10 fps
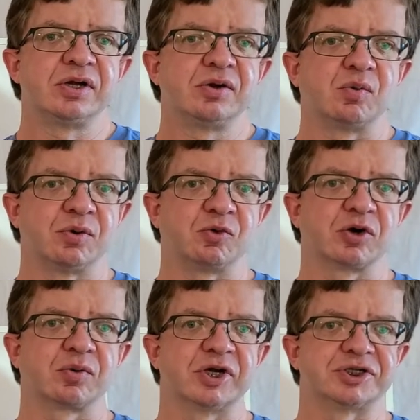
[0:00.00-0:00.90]
One
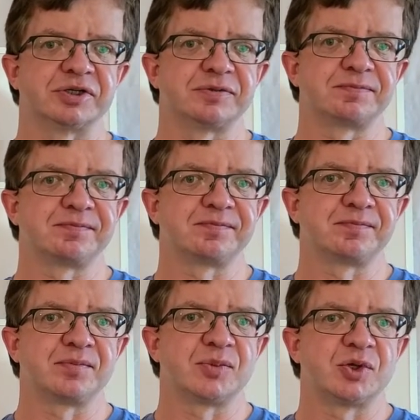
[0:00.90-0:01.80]
more question.
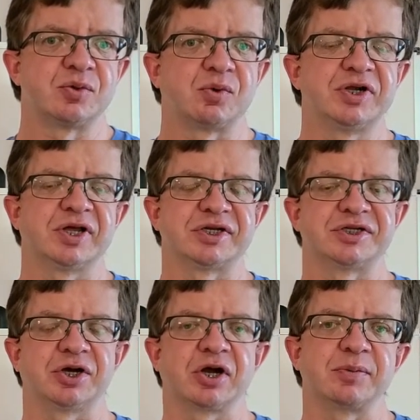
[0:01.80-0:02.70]
What do you like to
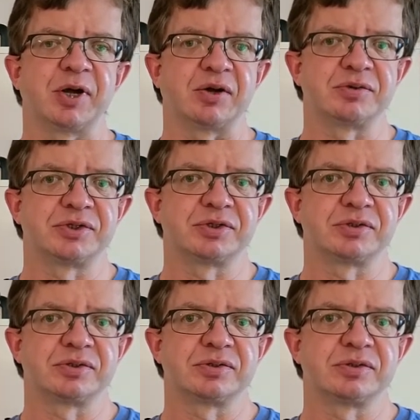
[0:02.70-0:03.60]
talk about?
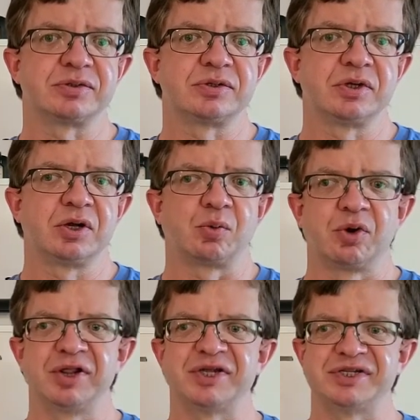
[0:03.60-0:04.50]
What are the